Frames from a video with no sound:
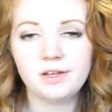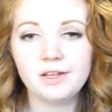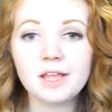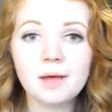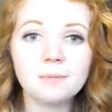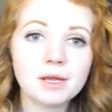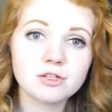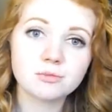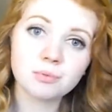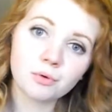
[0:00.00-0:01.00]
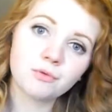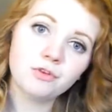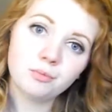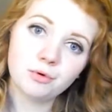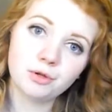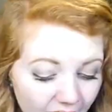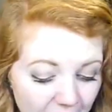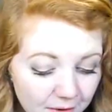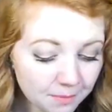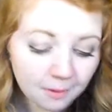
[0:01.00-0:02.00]
And that makes your perfume oil.
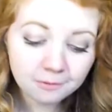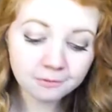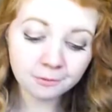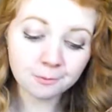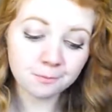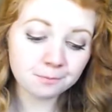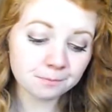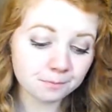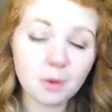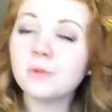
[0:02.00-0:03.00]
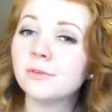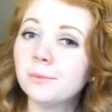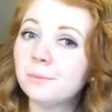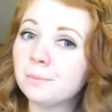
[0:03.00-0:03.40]
Anyway, parfum.